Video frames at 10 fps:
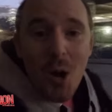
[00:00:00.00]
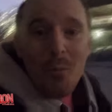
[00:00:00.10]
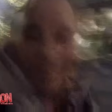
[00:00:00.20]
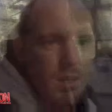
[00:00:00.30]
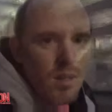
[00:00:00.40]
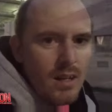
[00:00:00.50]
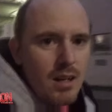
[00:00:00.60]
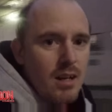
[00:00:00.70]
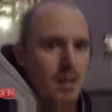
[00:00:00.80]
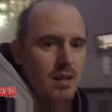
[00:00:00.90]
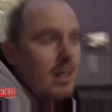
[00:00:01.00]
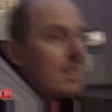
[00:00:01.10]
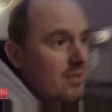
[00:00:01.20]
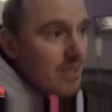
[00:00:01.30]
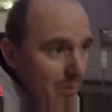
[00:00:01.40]
home. All right,
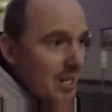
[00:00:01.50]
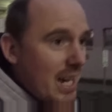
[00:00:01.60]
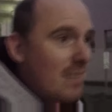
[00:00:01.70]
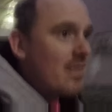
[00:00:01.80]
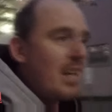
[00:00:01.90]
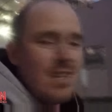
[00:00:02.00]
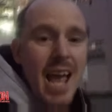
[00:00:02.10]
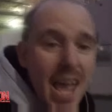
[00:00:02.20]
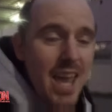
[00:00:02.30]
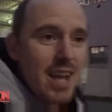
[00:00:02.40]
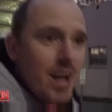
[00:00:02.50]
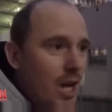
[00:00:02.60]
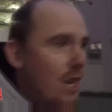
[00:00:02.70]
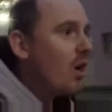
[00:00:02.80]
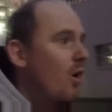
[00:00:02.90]
so some of you guys says, hey,
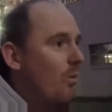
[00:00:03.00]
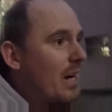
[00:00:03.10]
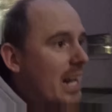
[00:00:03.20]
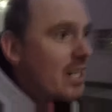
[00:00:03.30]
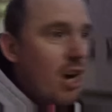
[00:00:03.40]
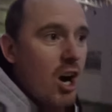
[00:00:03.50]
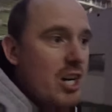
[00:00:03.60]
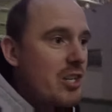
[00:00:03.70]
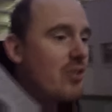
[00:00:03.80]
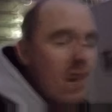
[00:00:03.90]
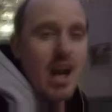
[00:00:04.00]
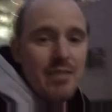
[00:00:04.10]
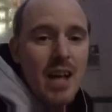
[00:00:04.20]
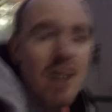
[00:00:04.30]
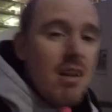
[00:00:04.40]
what kind of car do you
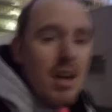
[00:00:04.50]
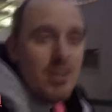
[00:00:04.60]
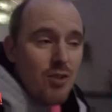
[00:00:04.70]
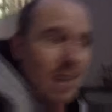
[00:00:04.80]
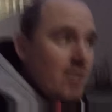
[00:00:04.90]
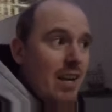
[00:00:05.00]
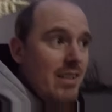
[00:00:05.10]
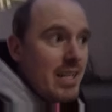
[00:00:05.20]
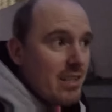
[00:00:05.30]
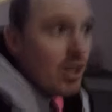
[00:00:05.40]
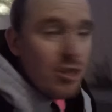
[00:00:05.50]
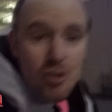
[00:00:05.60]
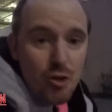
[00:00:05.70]
drive? So I drive a Nissan